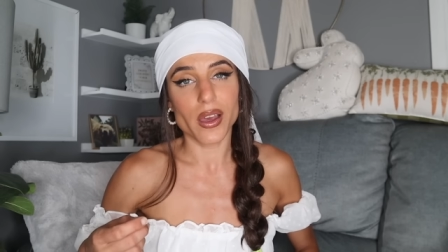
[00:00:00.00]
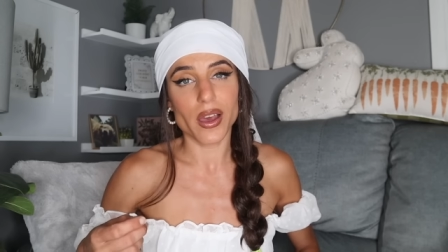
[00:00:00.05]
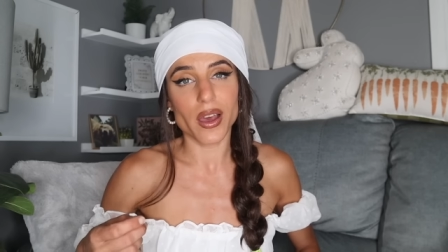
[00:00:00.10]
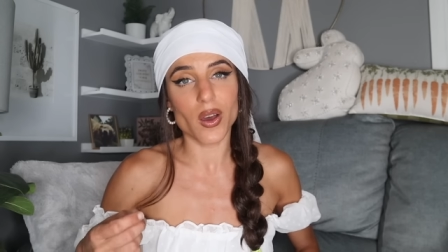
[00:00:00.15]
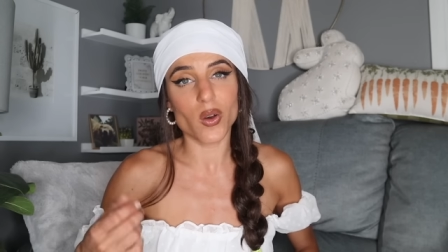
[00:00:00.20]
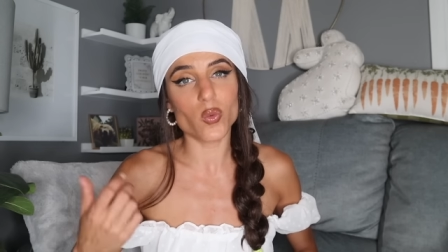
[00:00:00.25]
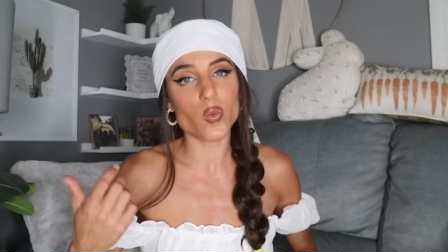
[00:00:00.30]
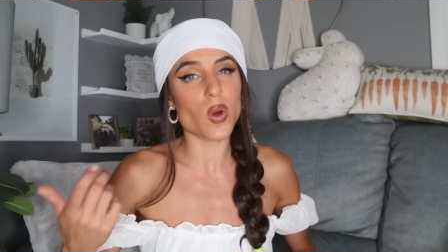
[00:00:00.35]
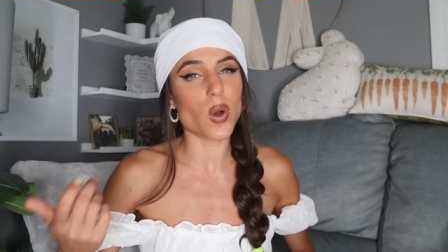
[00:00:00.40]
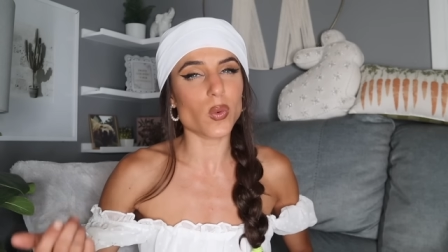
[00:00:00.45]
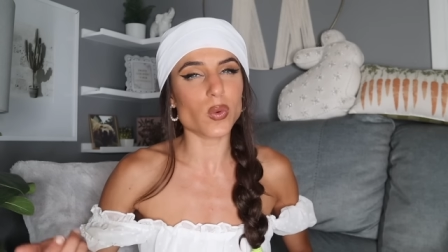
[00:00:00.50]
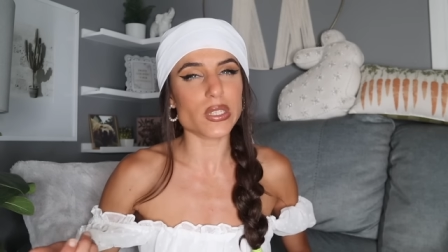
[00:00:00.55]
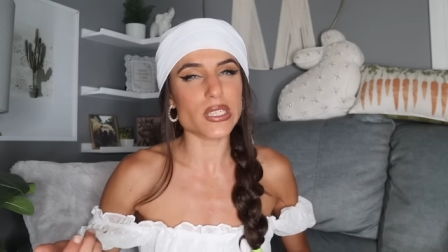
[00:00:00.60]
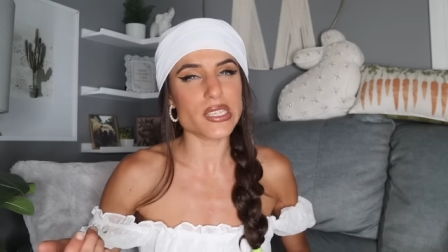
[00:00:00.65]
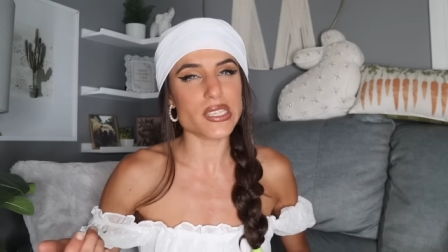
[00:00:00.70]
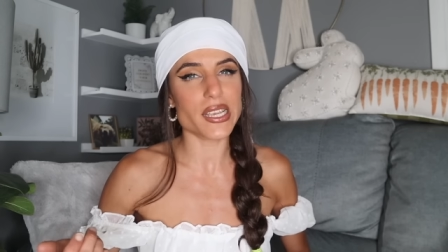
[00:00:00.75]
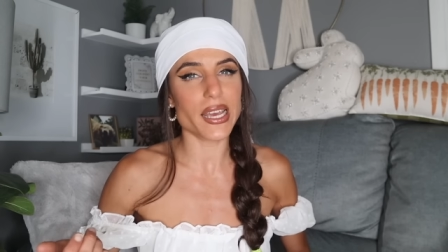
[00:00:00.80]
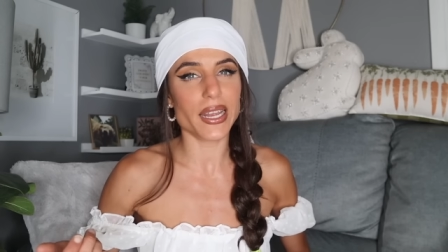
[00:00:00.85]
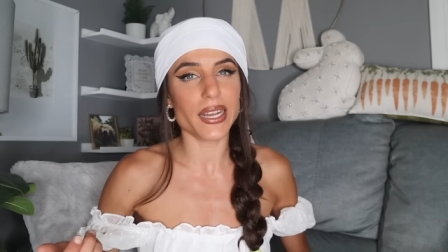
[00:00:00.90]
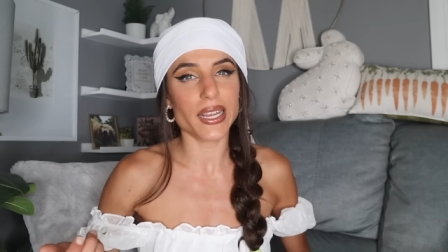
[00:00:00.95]
uh, what
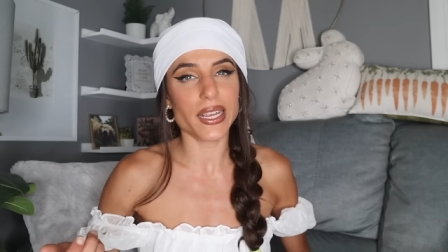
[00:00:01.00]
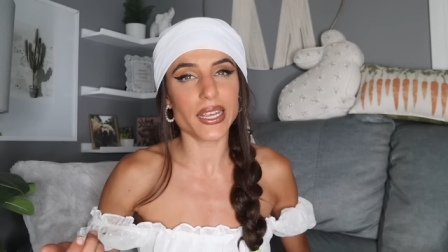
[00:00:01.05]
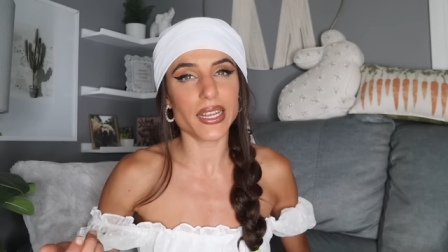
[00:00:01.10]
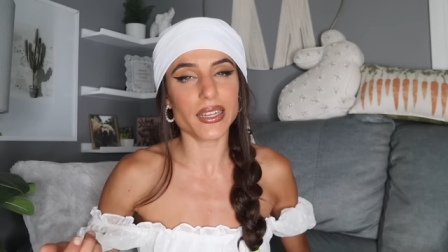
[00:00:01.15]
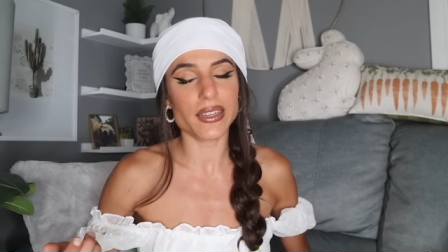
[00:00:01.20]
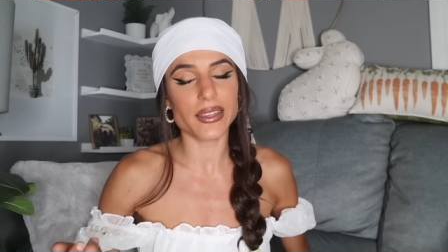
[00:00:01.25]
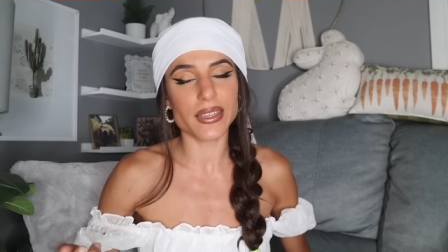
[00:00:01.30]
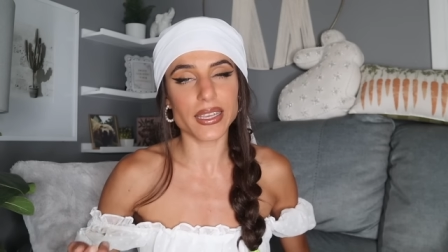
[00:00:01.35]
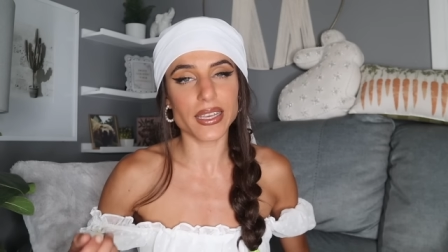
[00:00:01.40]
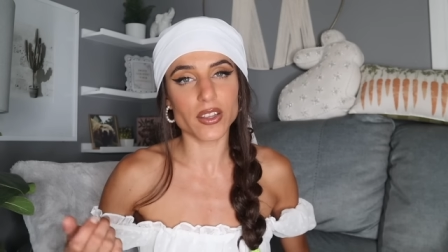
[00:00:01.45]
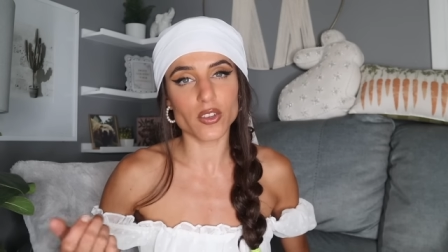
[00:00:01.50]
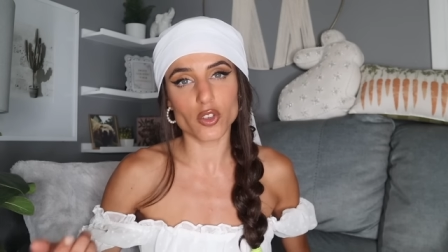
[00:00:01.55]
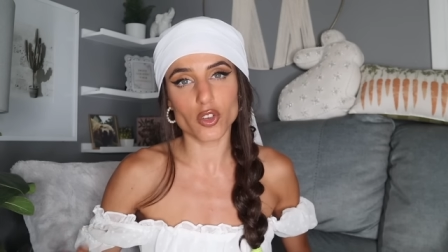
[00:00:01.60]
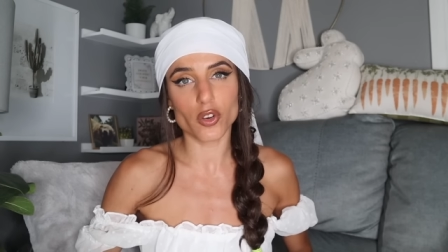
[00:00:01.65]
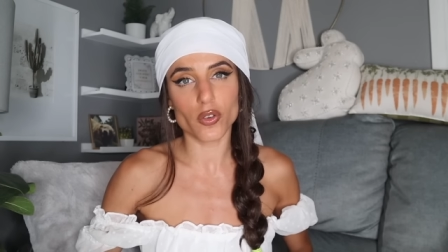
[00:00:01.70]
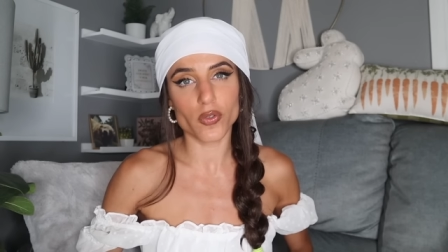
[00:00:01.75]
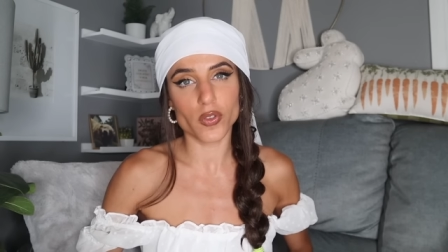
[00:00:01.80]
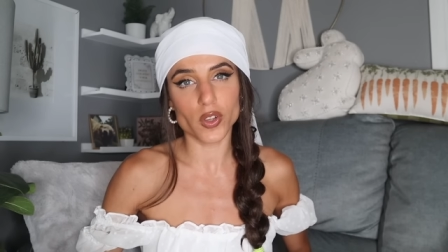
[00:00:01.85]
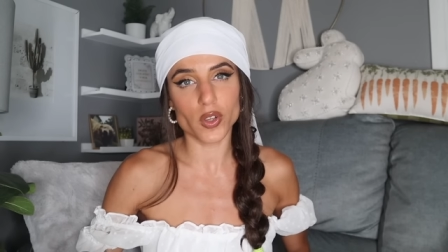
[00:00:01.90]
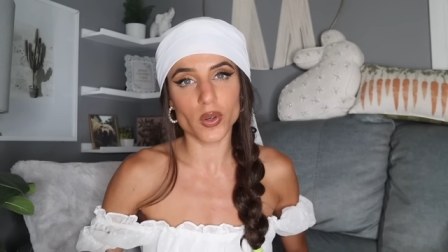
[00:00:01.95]
was said in the
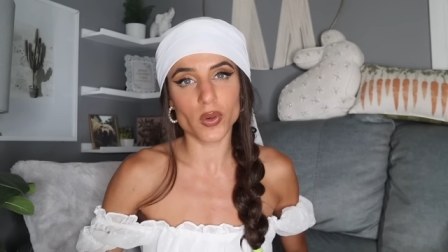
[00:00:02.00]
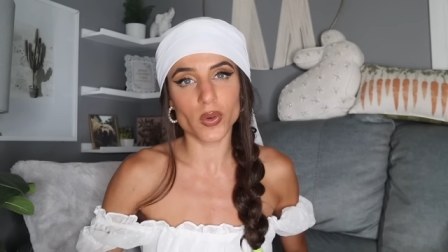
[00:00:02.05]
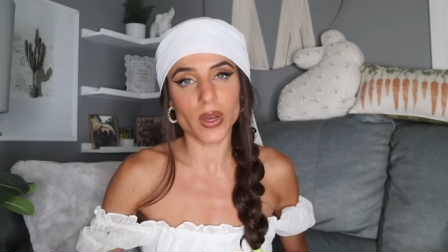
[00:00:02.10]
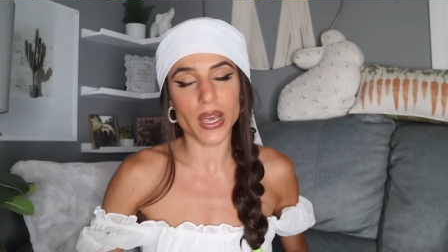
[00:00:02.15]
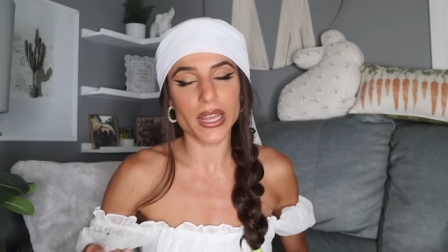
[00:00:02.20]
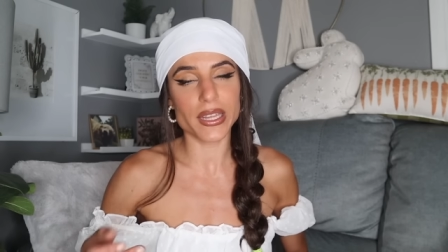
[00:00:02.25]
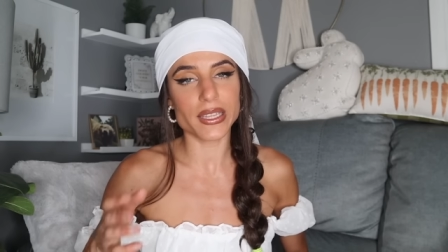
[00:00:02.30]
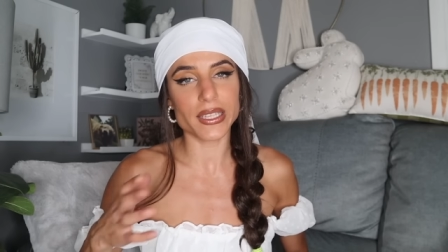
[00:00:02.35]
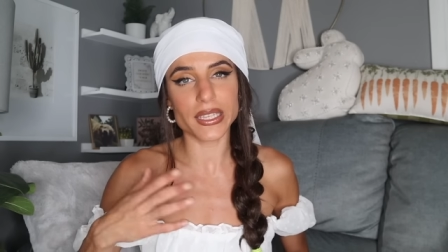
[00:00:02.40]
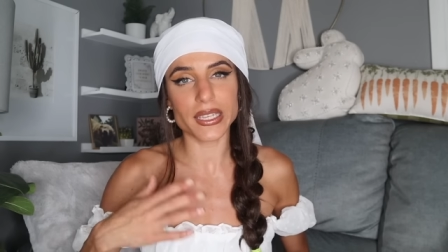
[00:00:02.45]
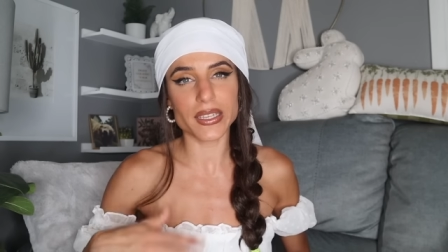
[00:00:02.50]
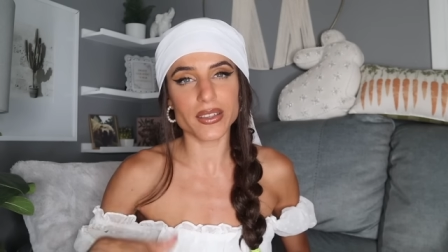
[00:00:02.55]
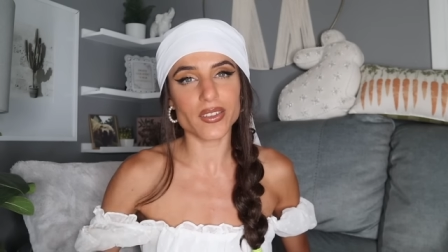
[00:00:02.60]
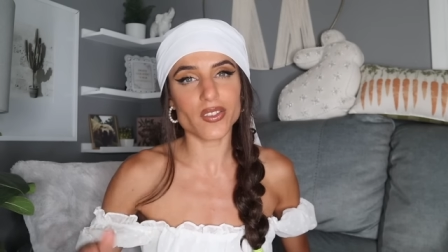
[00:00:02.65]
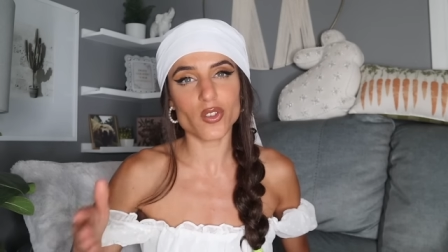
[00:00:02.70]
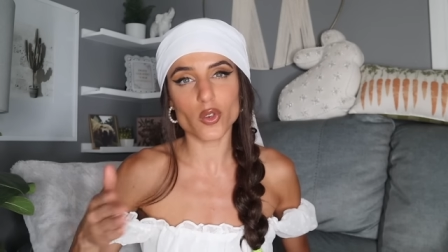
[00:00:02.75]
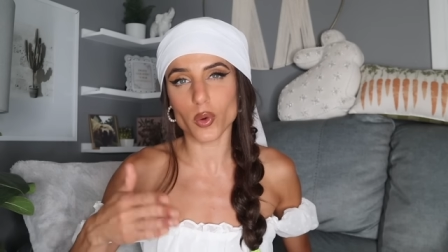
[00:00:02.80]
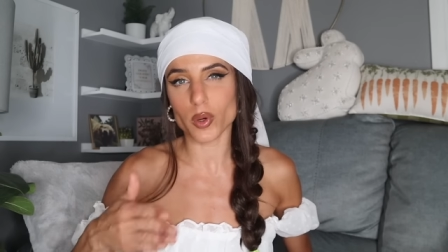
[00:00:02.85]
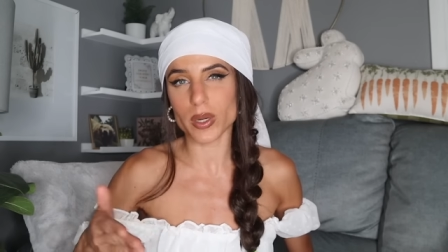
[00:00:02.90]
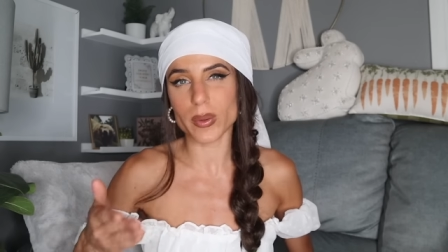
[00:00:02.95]
interview, and he
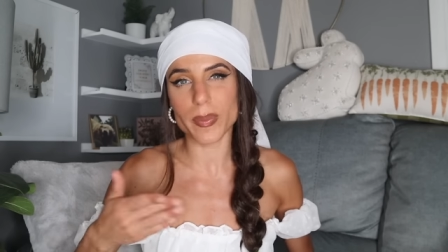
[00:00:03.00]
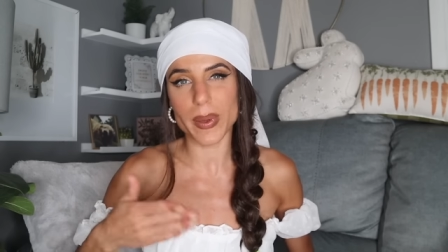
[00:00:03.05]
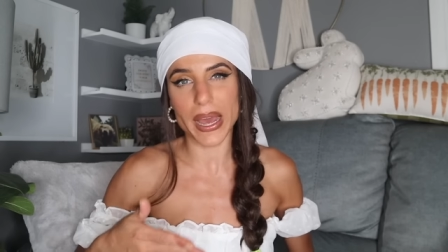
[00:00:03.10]
sort of